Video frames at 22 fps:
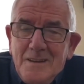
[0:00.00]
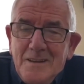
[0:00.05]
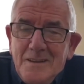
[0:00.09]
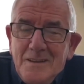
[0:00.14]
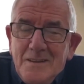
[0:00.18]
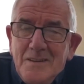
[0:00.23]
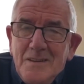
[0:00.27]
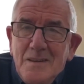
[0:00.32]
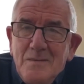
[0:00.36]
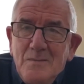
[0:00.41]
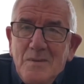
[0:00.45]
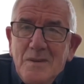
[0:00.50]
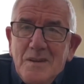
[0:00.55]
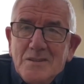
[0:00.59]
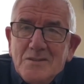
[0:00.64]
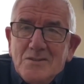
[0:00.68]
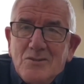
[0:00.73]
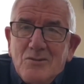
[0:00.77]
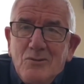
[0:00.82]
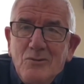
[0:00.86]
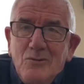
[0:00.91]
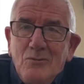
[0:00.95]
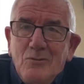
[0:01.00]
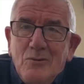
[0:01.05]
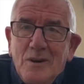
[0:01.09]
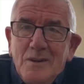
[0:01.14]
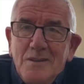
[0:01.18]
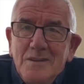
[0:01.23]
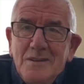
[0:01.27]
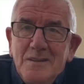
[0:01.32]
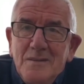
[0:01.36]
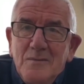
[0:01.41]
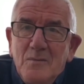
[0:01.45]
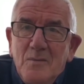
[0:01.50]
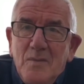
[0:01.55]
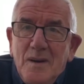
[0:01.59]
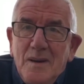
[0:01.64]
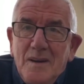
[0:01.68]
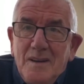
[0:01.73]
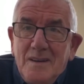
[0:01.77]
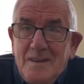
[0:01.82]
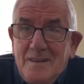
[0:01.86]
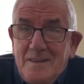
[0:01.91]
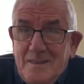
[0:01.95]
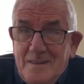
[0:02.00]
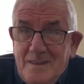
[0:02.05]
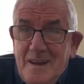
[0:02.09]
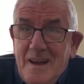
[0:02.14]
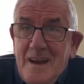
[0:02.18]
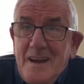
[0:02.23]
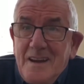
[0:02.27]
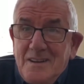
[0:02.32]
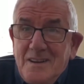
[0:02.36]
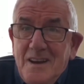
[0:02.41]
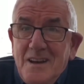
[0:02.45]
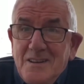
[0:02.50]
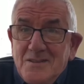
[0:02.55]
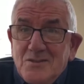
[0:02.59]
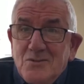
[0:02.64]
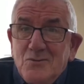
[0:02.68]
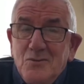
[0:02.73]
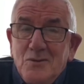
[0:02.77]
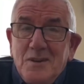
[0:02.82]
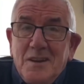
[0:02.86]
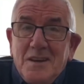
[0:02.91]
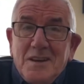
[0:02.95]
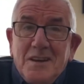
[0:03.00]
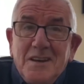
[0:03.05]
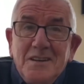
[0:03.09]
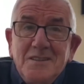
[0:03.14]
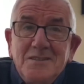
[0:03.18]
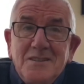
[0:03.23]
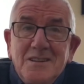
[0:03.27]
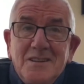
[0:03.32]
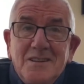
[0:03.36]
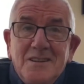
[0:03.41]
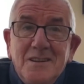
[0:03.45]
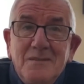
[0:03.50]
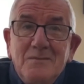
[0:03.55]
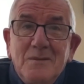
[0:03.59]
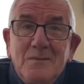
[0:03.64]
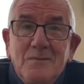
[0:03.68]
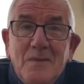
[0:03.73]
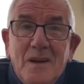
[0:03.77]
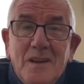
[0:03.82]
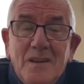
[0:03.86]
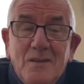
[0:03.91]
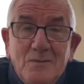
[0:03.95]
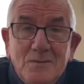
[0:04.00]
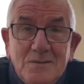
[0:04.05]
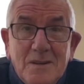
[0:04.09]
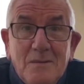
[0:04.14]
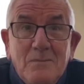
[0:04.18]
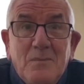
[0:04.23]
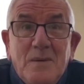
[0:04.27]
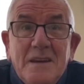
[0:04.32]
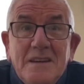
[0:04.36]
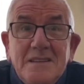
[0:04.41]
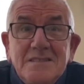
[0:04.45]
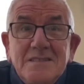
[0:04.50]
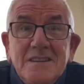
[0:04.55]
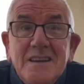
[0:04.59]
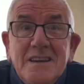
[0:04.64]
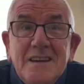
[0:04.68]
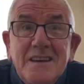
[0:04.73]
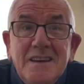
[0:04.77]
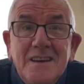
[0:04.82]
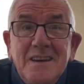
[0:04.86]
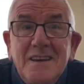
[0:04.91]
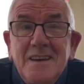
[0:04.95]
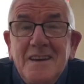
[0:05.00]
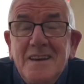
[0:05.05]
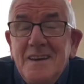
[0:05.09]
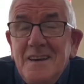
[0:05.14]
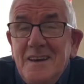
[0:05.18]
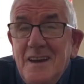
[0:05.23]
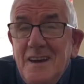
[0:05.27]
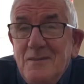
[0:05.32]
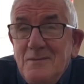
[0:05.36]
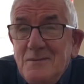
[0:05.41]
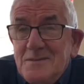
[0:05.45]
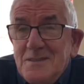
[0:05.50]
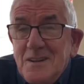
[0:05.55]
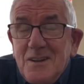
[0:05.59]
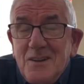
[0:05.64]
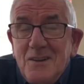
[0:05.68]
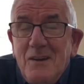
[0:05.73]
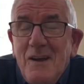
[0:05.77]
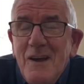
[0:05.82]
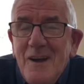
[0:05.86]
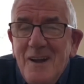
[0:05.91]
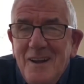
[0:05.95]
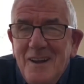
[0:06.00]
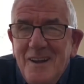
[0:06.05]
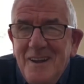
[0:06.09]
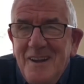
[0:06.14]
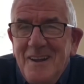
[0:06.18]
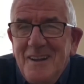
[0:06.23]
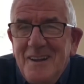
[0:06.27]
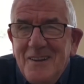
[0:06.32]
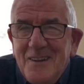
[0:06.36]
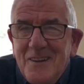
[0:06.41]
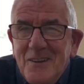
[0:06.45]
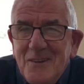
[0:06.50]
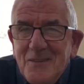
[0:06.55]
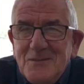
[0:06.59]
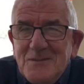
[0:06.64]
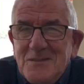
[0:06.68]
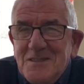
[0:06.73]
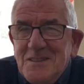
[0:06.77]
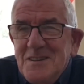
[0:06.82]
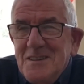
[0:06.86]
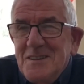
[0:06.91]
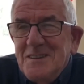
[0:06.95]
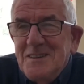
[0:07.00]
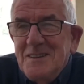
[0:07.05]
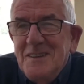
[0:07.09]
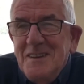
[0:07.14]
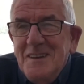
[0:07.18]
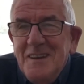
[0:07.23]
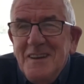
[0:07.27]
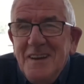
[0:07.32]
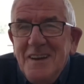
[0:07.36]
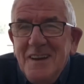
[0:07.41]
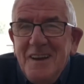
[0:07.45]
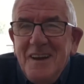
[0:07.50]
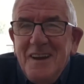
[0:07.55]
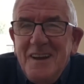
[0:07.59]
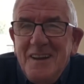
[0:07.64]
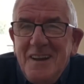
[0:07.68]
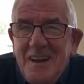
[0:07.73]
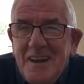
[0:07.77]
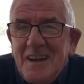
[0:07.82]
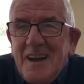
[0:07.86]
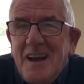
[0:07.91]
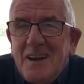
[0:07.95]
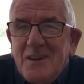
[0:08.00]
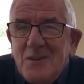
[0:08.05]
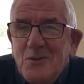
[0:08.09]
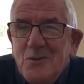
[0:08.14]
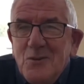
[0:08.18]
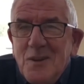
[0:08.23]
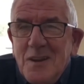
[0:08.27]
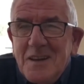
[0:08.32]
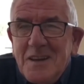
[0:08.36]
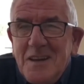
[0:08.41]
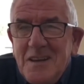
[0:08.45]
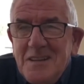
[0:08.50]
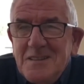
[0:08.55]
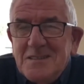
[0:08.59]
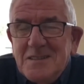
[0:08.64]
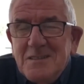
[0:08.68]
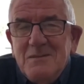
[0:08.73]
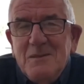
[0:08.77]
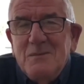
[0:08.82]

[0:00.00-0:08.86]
They beat us 2-1, but I scored against the team and it was at Paisley. It was at Love Street, and I got a goal against them at